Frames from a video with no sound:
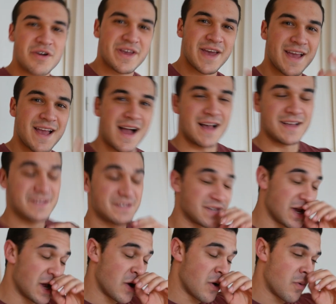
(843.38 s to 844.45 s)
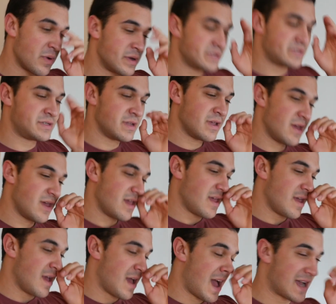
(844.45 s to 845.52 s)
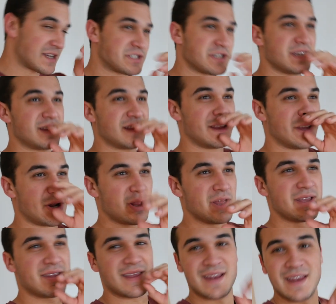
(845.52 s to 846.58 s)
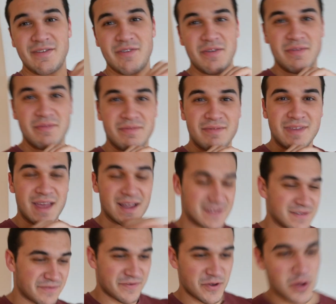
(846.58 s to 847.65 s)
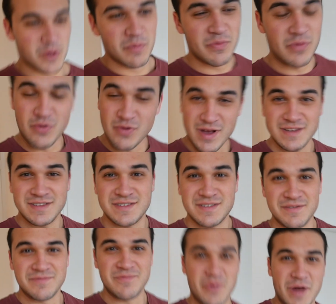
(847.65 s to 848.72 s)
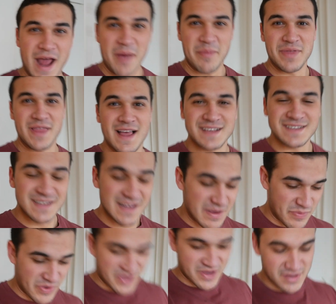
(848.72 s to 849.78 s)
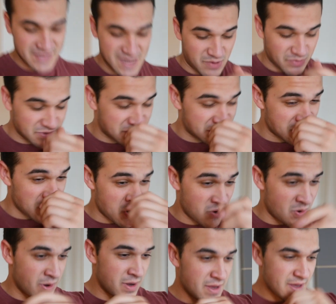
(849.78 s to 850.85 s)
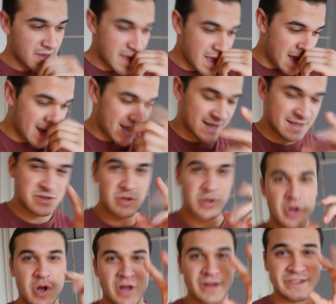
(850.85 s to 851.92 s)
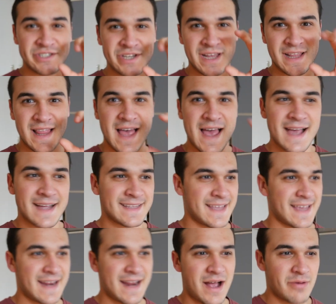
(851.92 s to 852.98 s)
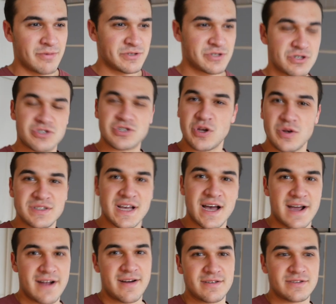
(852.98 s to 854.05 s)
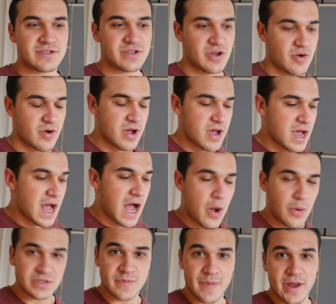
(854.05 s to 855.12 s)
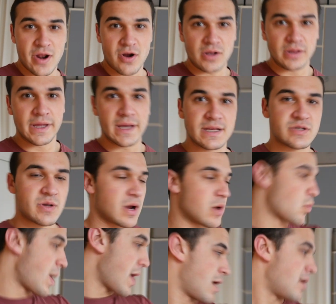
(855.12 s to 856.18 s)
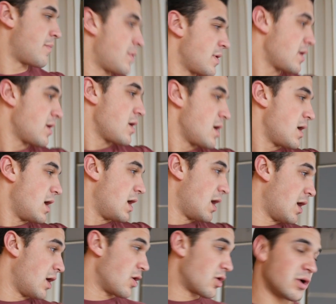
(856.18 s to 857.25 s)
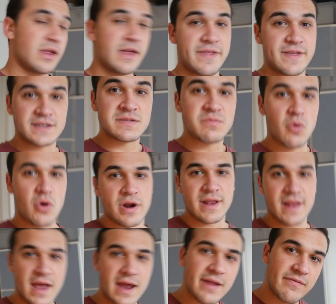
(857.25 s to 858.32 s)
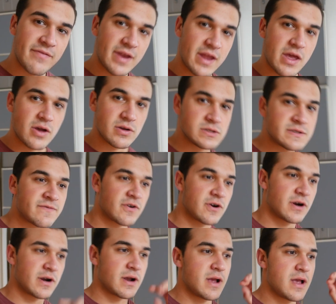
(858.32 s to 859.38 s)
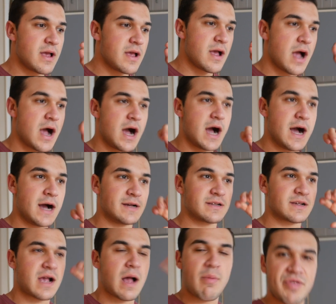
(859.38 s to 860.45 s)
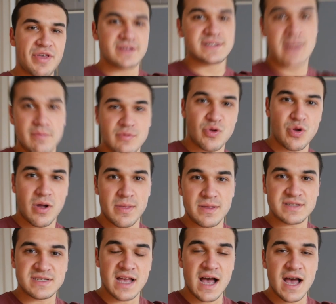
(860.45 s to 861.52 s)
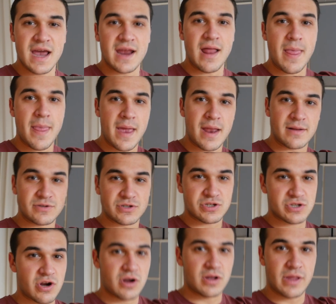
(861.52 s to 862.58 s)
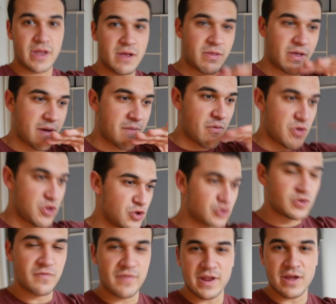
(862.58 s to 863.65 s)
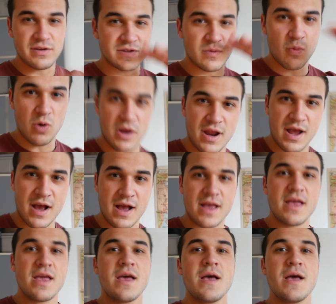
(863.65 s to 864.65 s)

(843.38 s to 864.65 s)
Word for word: Okay, guys. So we I actually literally didn't even get to film the rest of what happened last night because I was so, I guess you can call it jet lagged, and I was just so tired. So I went to bed early so I could wake up uh, early this morning to edit videos for uh, a couple things that I'm doing on the side, and then just currently like YouTube videos and whatnot.